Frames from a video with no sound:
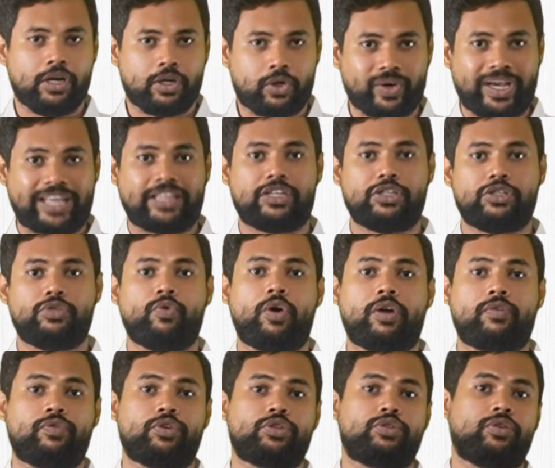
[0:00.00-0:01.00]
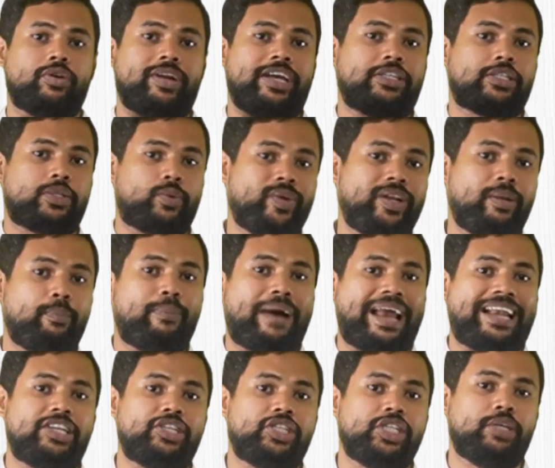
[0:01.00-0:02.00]
together is what was known as twin
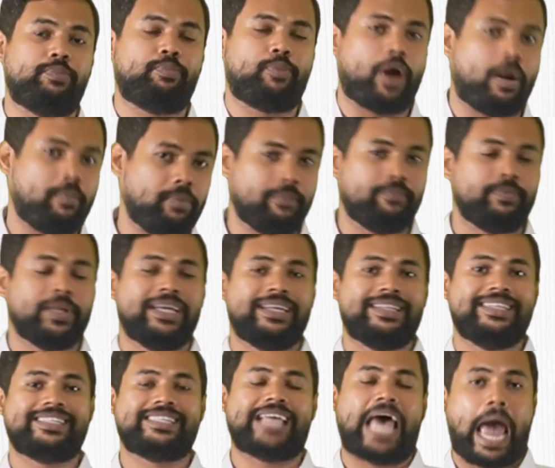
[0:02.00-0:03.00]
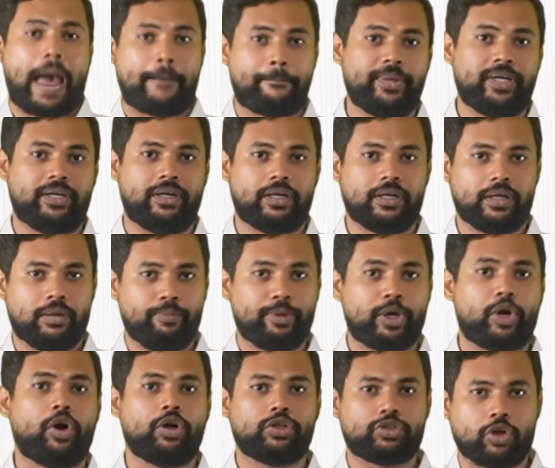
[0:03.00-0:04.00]
balance sheet problem. This happened
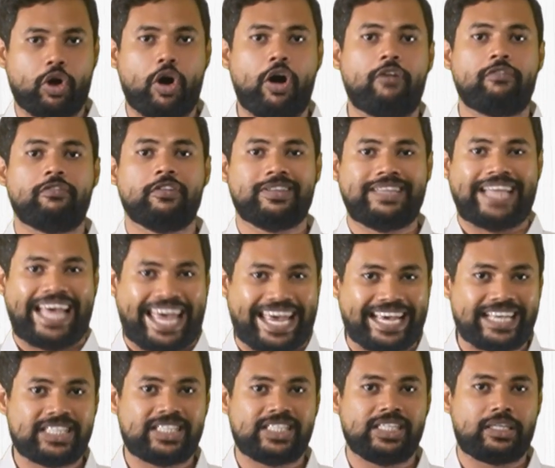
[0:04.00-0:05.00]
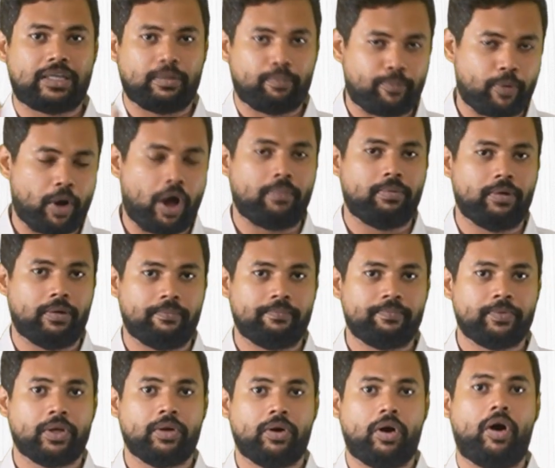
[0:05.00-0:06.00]
because of the exit
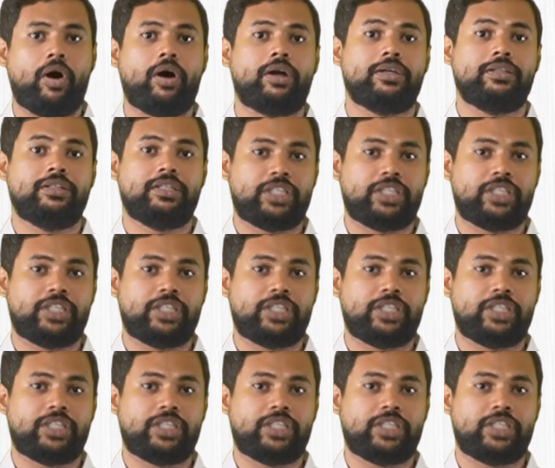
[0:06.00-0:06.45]
problem or the